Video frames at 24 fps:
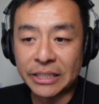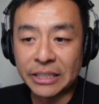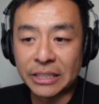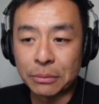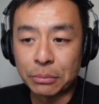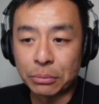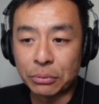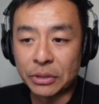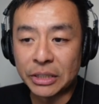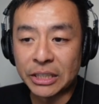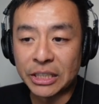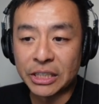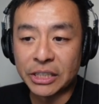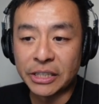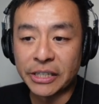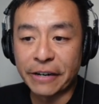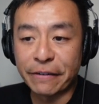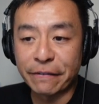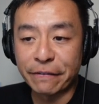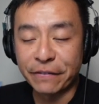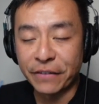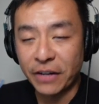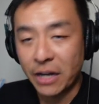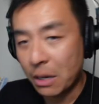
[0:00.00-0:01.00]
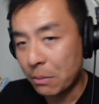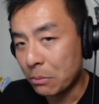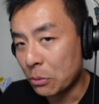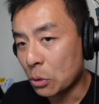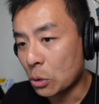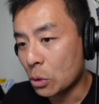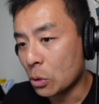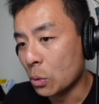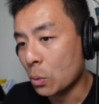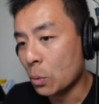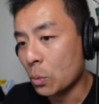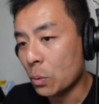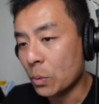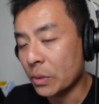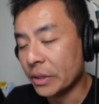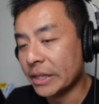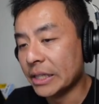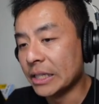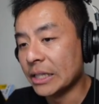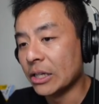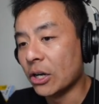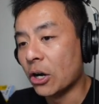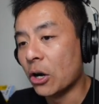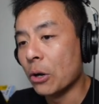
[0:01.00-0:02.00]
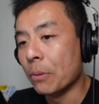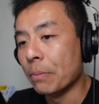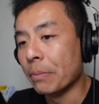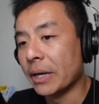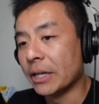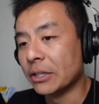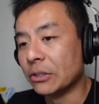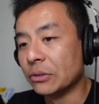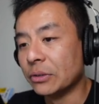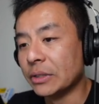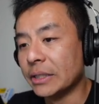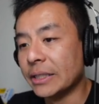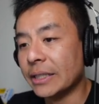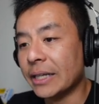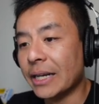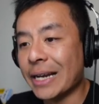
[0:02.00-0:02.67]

depreciate far more with the home battery